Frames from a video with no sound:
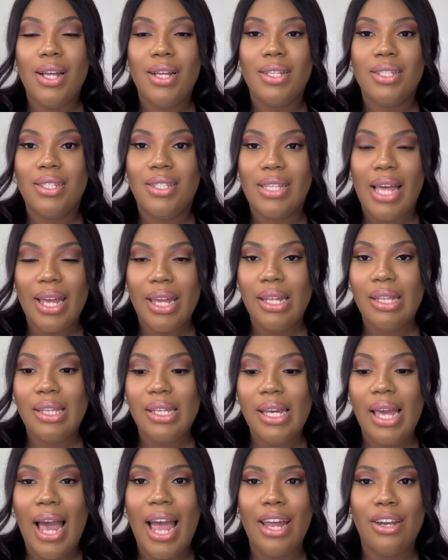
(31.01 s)

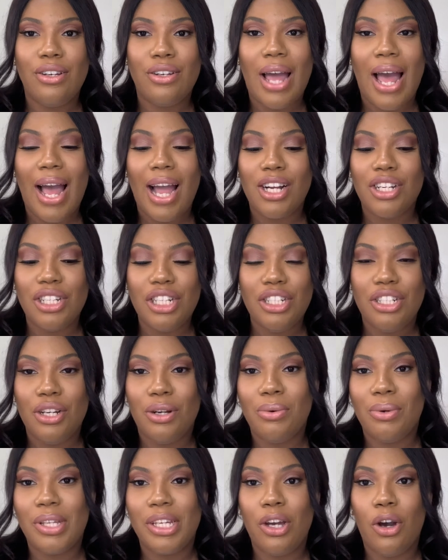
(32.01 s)
Secondly, I actually
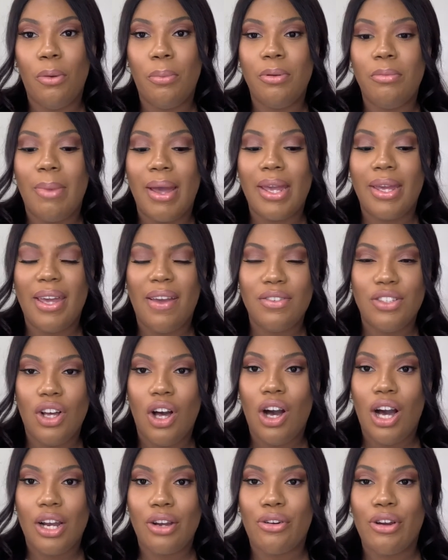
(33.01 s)
don't really open my gifts
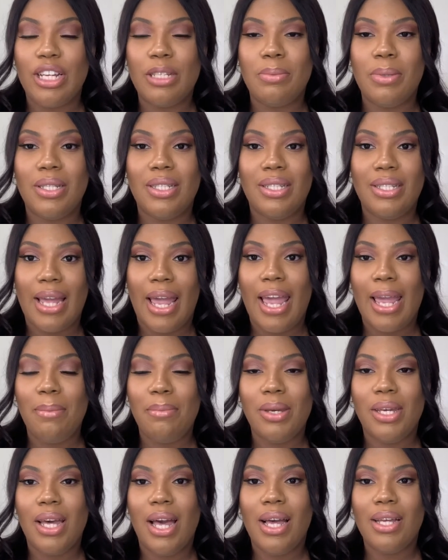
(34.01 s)
on Christmas Day
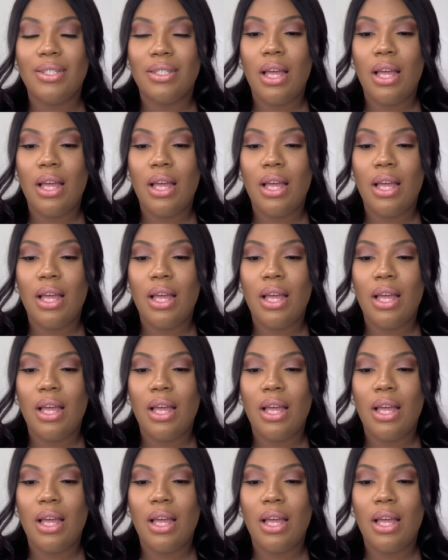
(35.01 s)
because